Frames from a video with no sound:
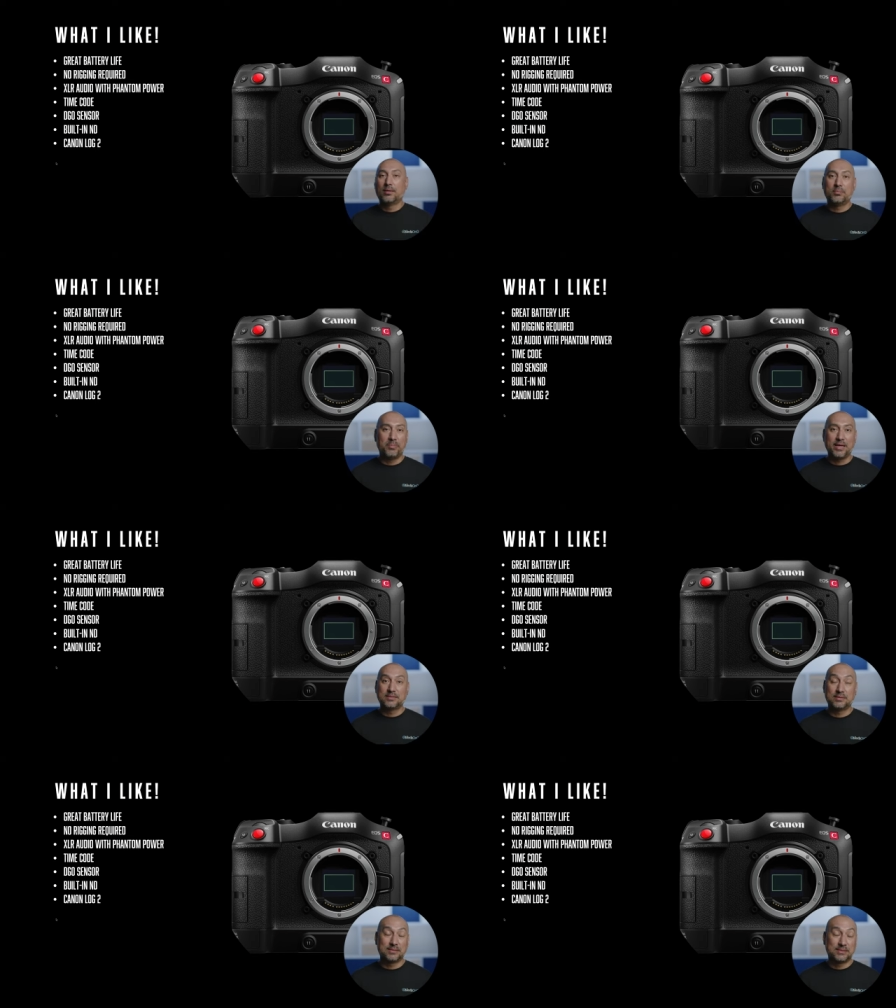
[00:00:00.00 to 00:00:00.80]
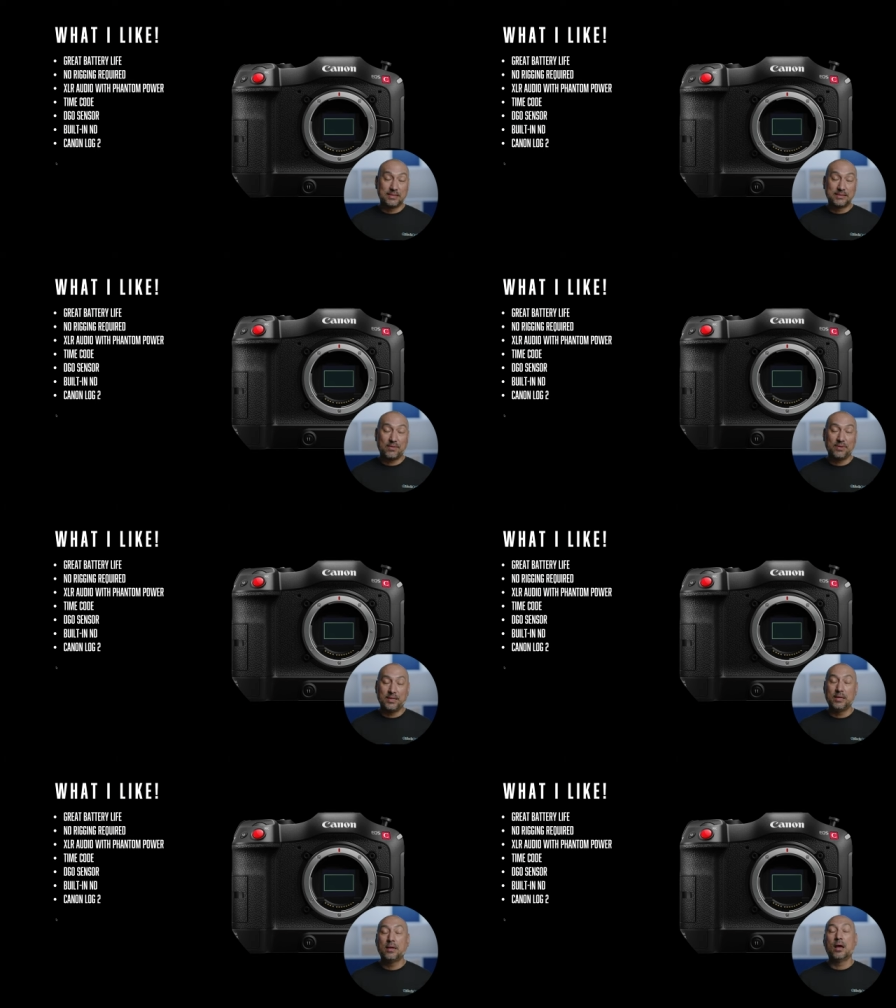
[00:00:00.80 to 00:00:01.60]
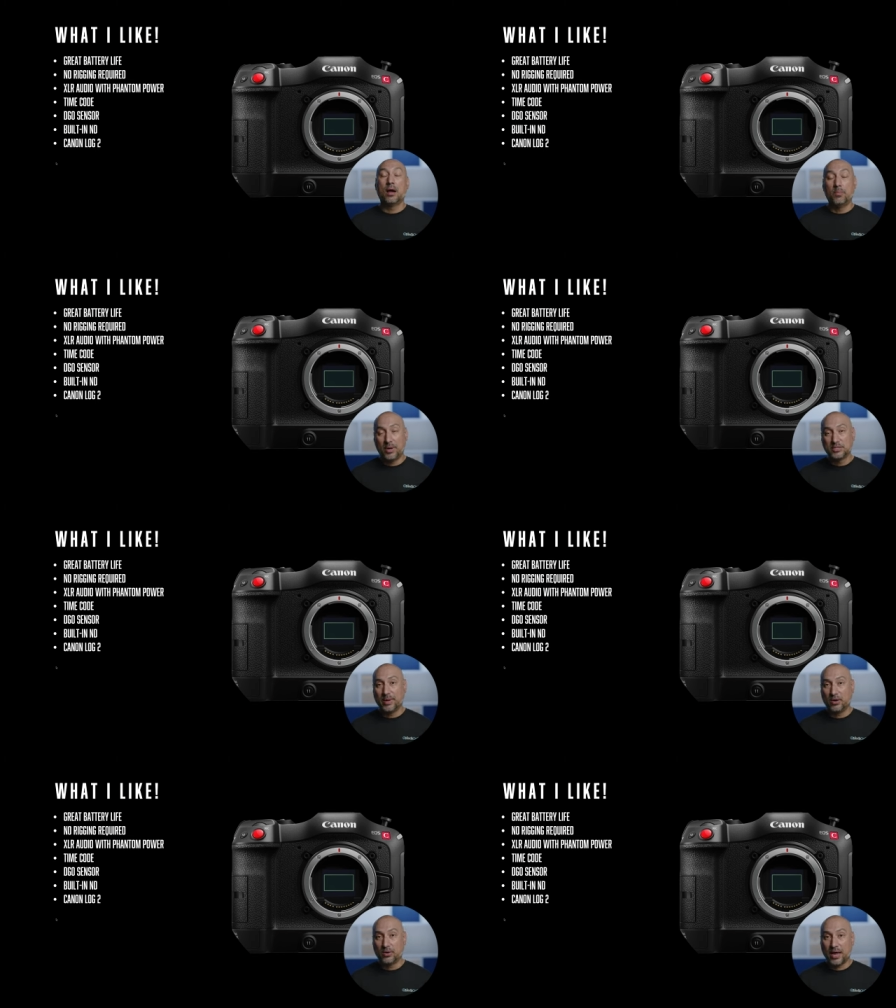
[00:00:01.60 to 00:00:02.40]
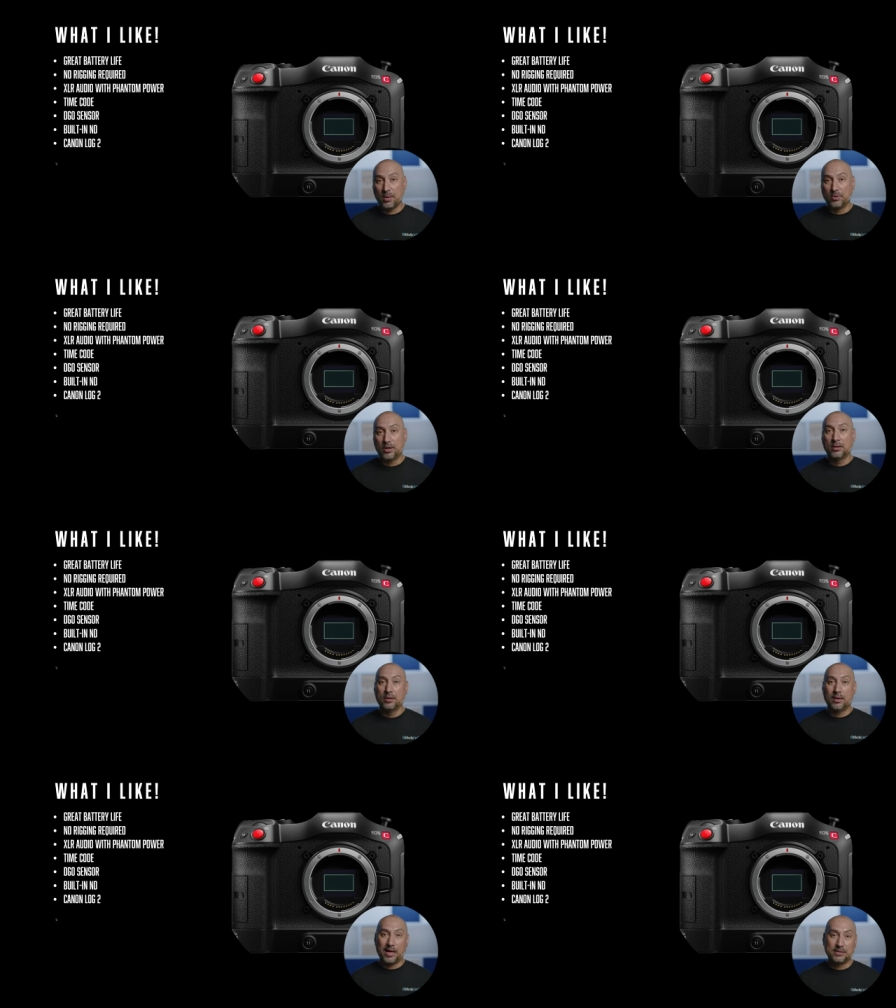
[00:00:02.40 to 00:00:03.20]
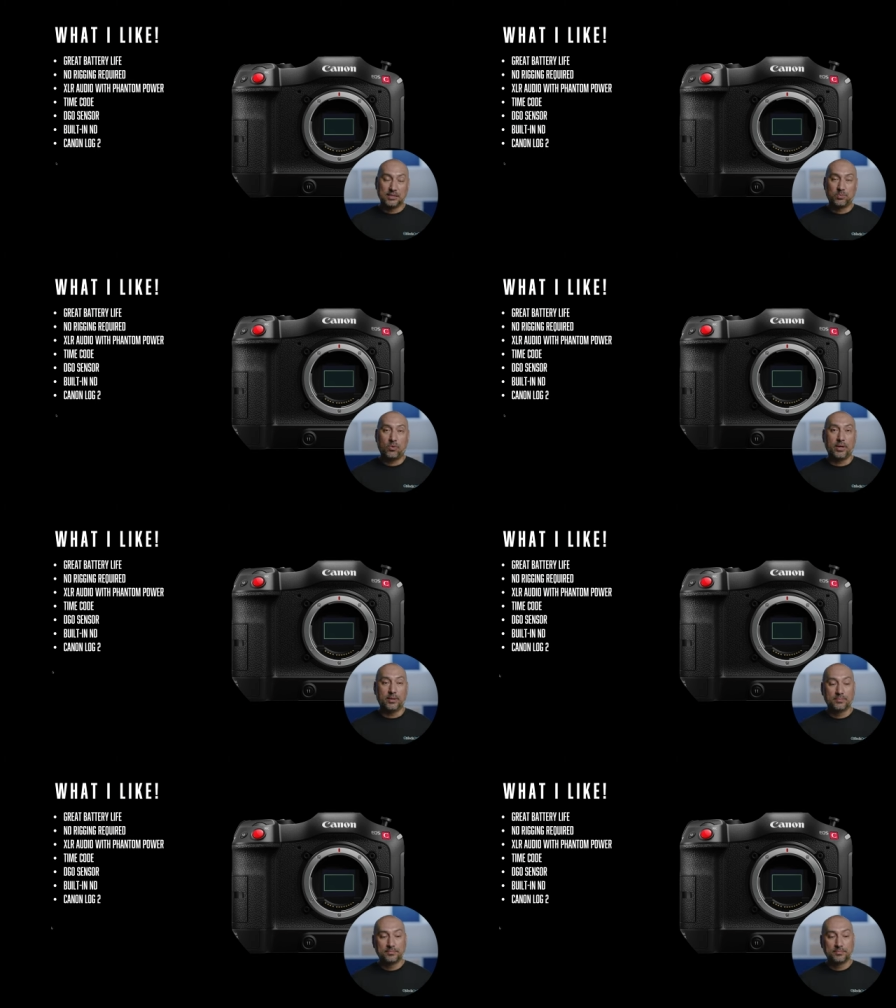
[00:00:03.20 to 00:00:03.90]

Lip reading: makes the C70 a much better camera at this point.